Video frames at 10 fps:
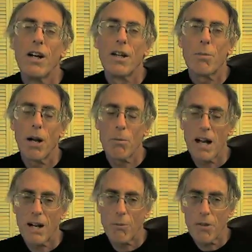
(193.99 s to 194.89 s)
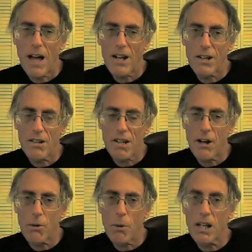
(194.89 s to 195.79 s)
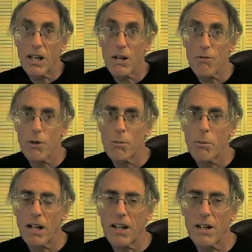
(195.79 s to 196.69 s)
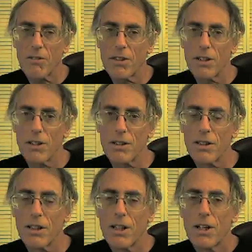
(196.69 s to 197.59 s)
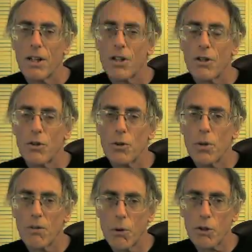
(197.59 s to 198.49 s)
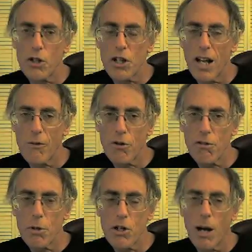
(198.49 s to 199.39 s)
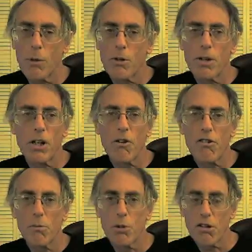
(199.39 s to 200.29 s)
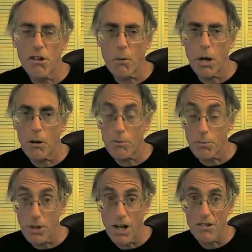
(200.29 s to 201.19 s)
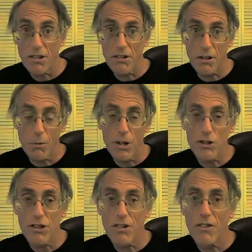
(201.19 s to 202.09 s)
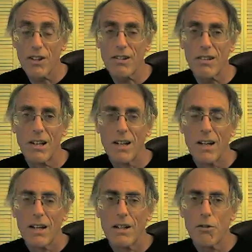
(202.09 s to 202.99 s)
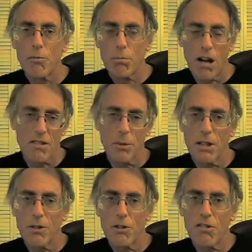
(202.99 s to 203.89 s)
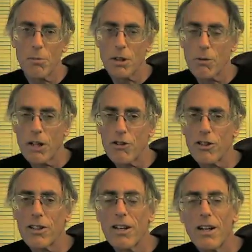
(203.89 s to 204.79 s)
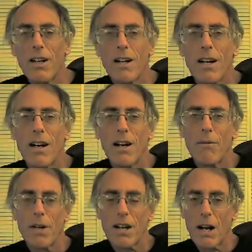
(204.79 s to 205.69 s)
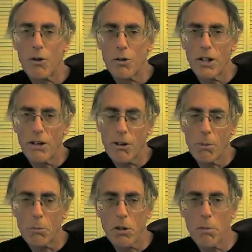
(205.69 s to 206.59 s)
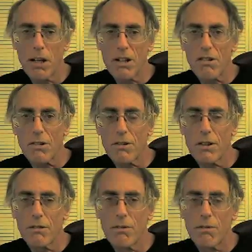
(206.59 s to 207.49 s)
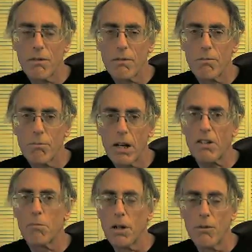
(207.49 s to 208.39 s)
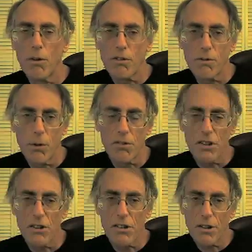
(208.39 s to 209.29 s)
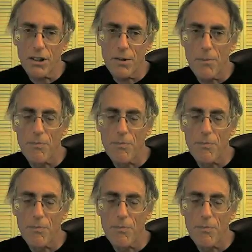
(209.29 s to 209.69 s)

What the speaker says: the problem I have with that is, how do I get from a magnetic field to a voltage? I have to assume a geometry, go to some books, look up some constants and equations and things, possibly even do some integration, and an hour or two later I come up with my answer of X millivolts or volts in the circuit.